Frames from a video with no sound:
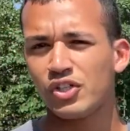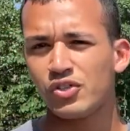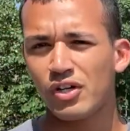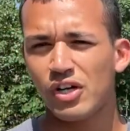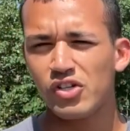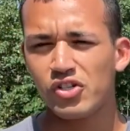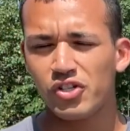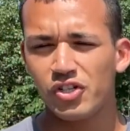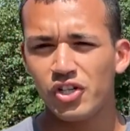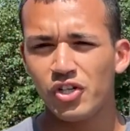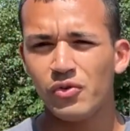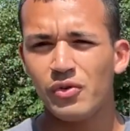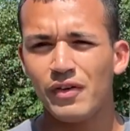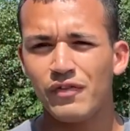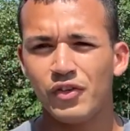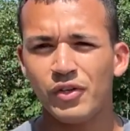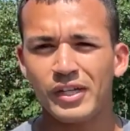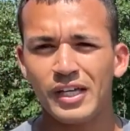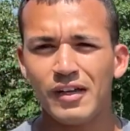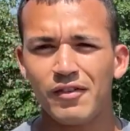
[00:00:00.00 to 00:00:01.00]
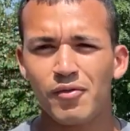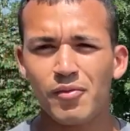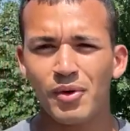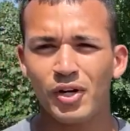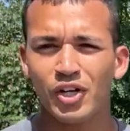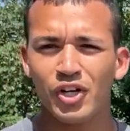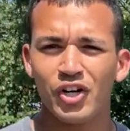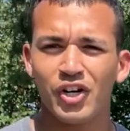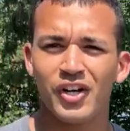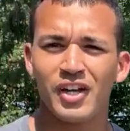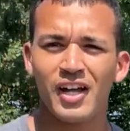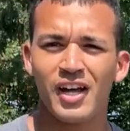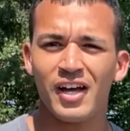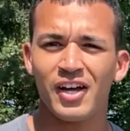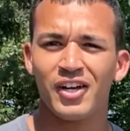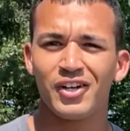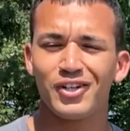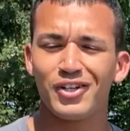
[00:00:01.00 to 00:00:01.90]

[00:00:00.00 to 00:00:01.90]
treasure you if you give them a good uh,